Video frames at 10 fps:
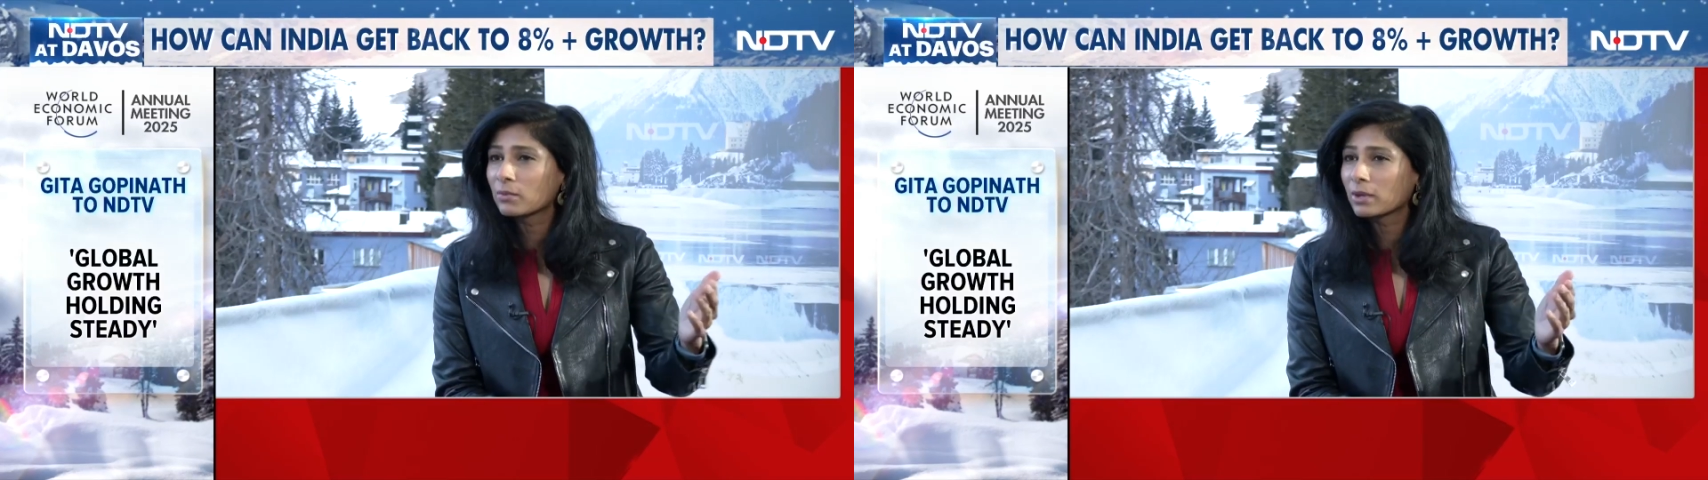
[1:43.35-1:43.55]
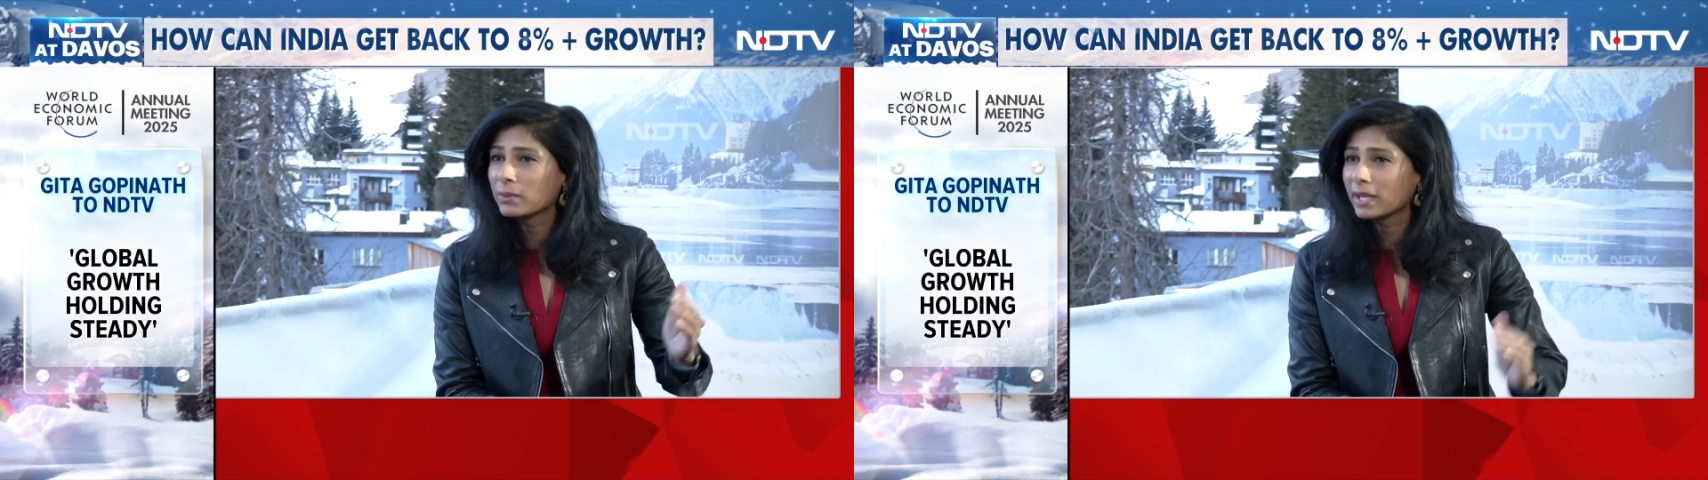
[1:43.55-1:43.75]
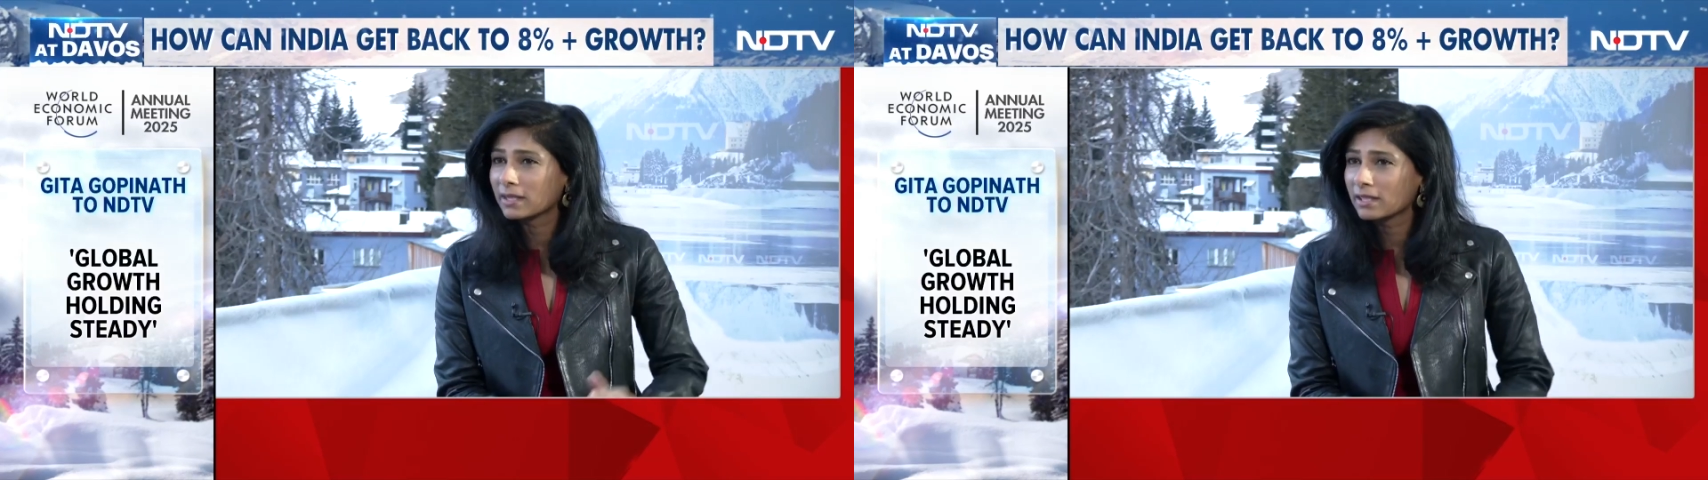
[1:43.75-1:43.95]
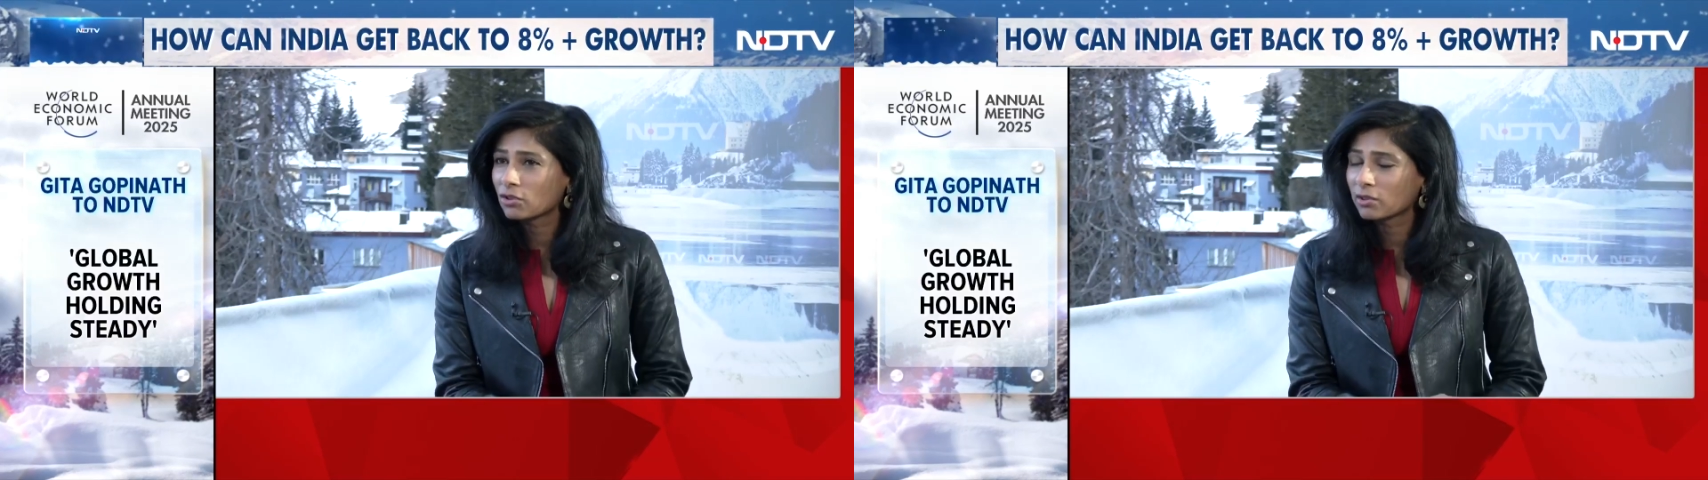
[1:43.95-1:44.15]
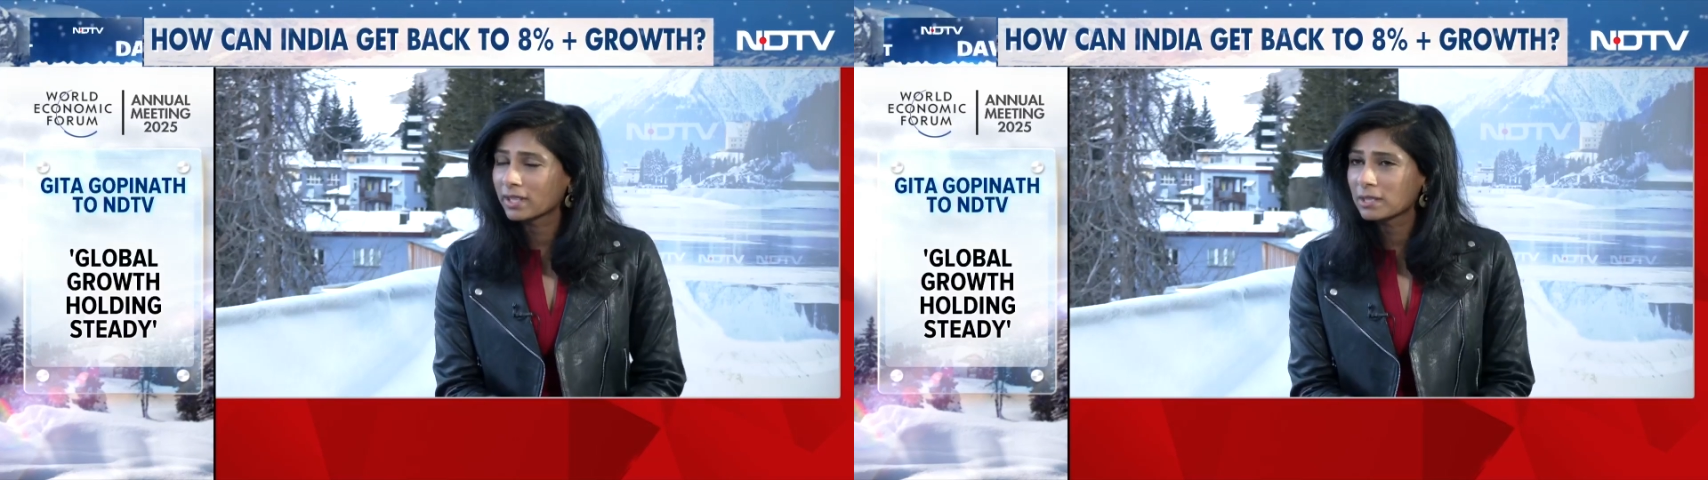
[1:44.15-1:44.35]
what we had
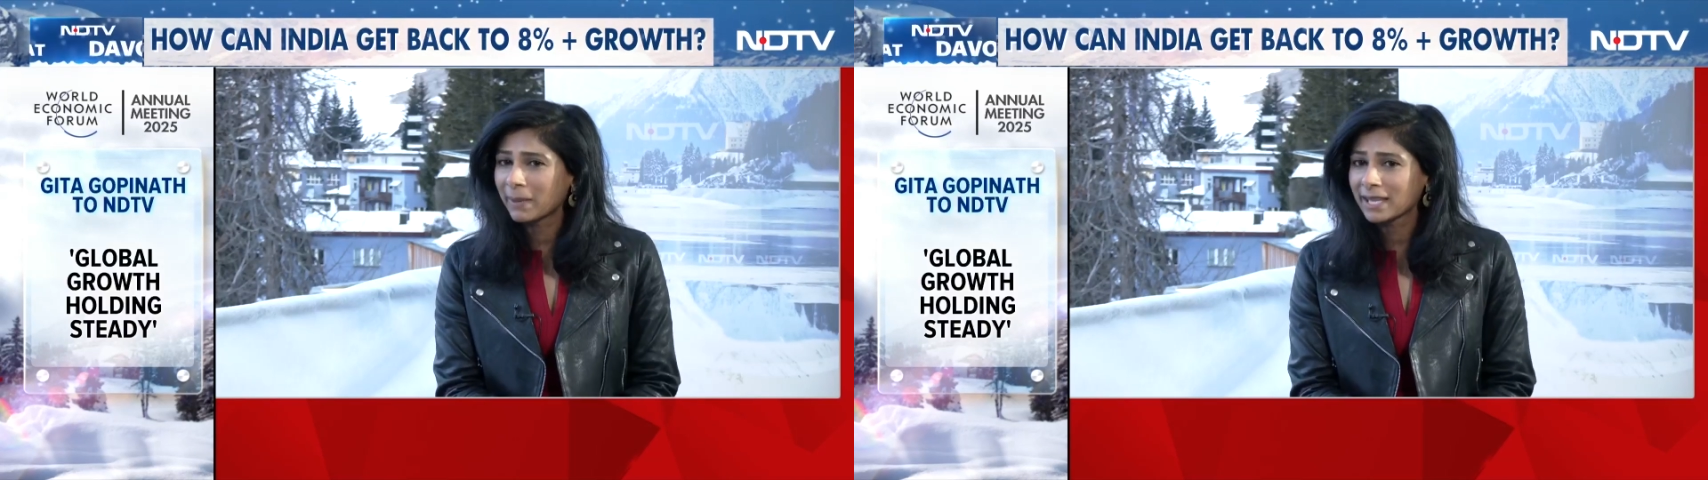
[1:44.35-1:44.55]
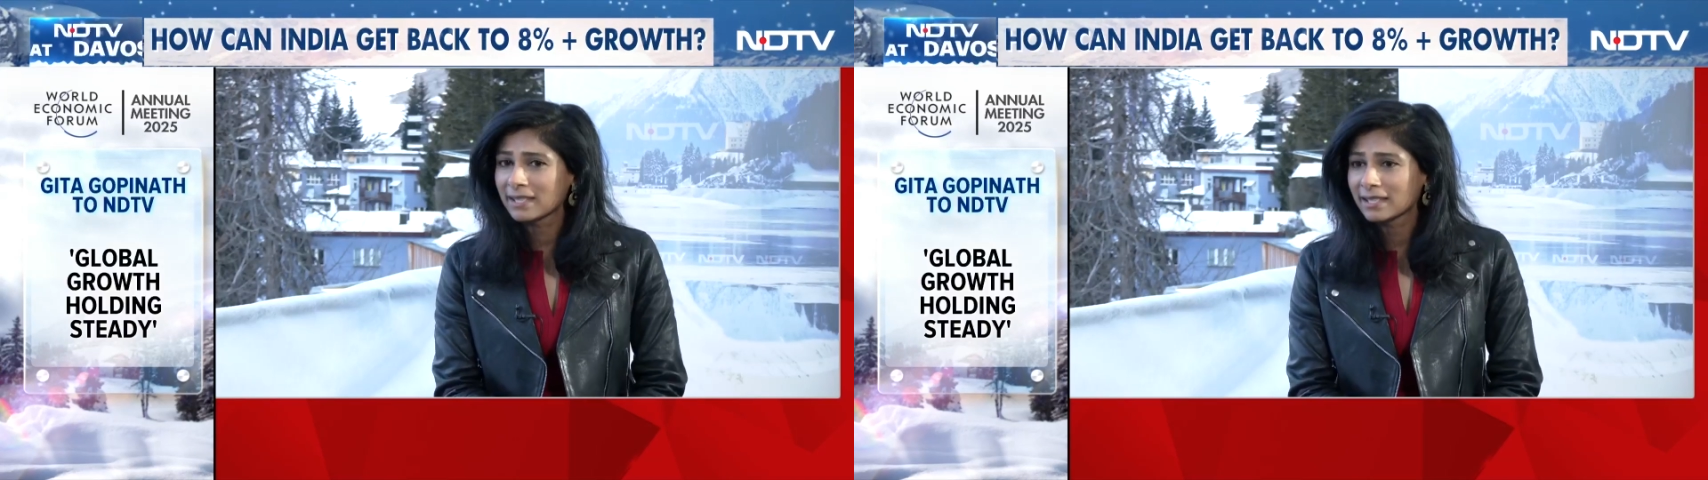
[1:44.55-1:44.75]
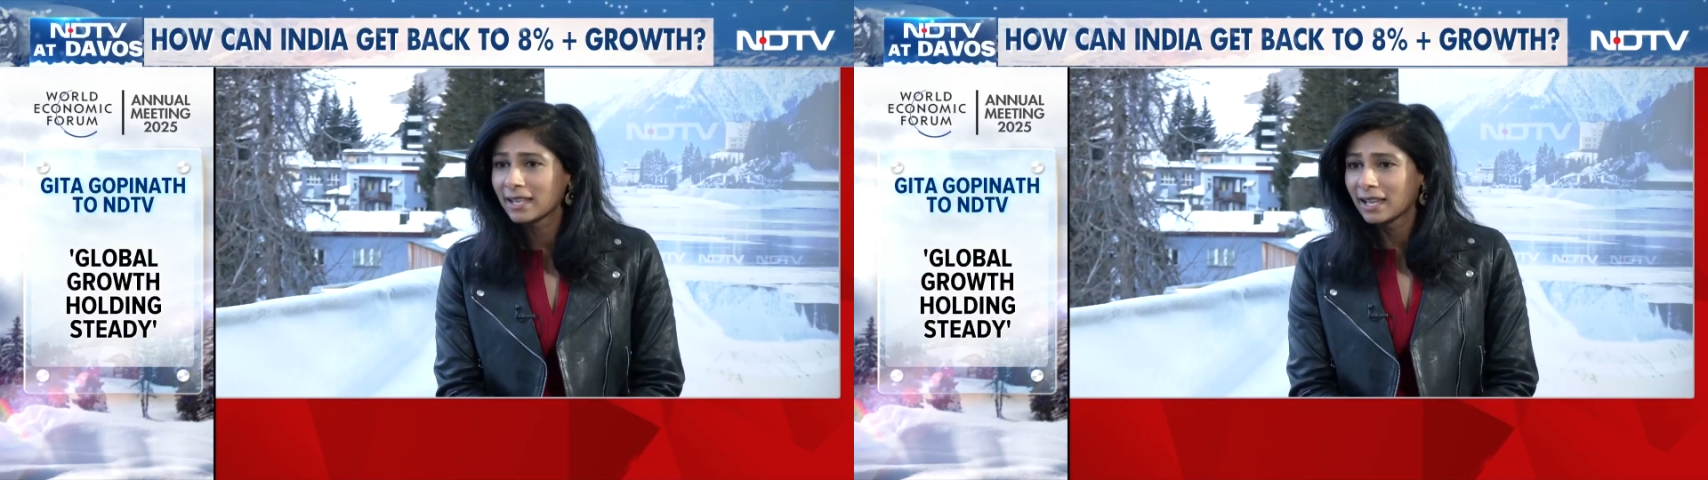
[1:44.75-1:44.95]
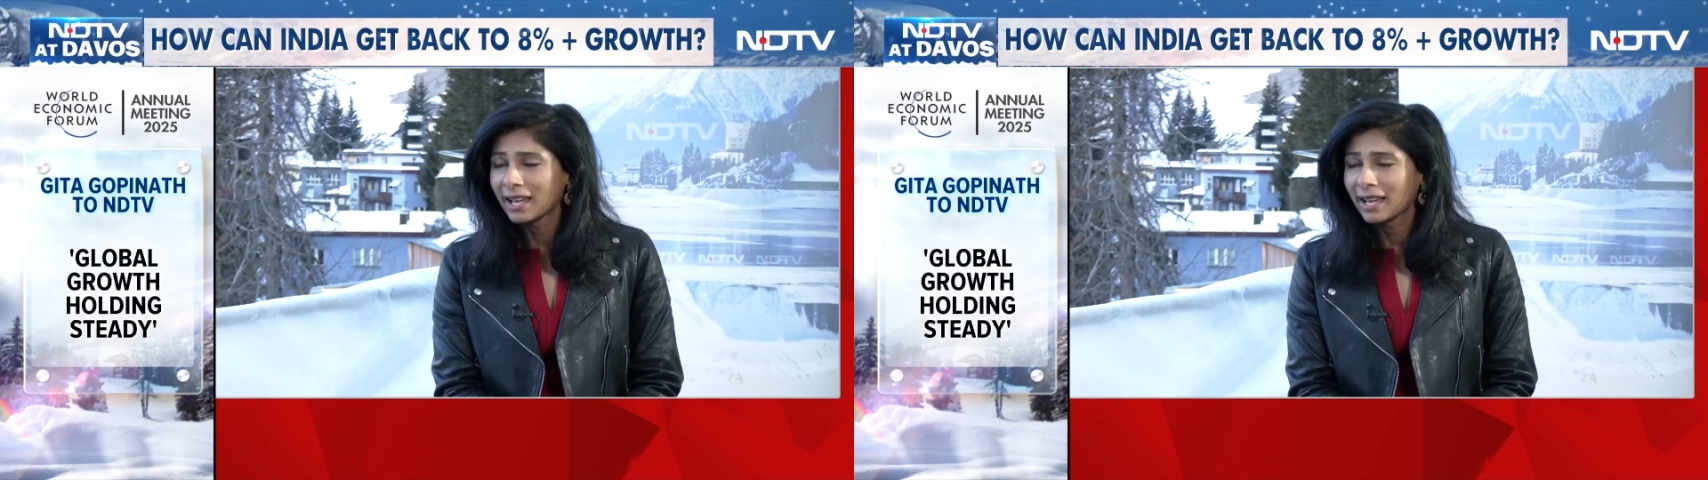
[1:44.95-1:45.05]
initially expected,